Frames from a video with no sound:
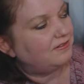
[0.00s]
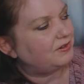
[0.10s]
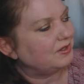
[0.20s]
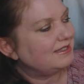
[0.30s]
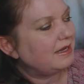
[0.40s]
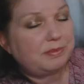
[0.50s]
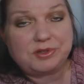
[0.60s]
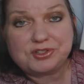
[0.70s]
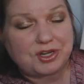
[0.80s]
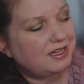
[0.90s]
For
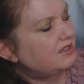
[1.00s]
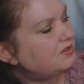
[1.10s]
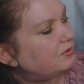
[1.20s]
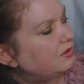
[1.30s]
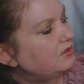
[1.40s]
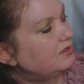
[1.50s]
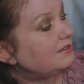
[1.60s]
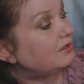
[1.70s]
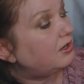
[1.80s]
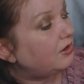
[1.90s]
example, Chinese
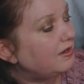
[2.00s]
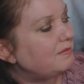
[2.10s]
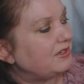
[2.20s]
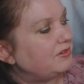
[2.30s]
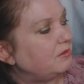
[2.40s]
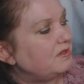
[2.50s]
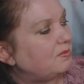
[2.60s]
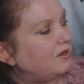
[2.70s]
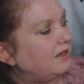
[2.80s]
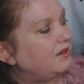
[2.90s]
rolls, curried mushroom
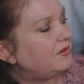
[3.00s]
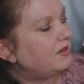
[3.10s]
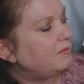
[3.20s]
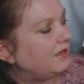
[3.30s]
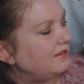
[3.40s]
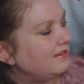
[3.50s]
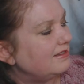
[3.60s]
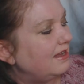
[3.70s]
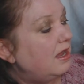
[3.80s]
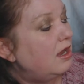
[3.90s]
spread, curry
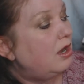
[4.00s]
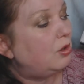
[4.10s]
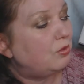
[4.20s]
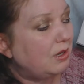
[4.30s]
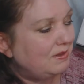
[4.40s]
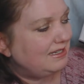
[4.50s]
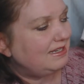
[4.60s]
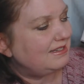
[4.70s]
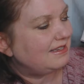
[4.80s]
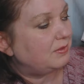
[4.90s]
buns, ribbon
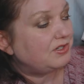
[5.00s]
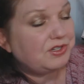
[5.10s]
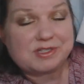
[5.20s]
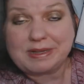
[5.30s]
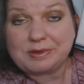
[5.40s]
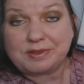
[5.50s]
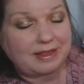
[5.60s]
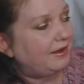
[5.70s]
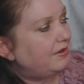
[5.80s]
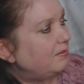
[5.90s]
tea sandwiches made
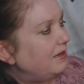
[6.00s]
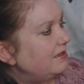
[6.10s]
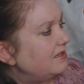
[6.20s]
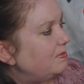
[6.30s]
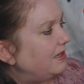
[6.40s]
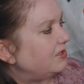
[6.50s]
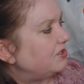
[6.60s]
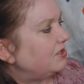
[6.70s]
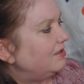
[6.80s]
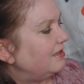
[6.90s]
with carrot, beet, and
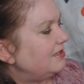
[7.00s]
spinach.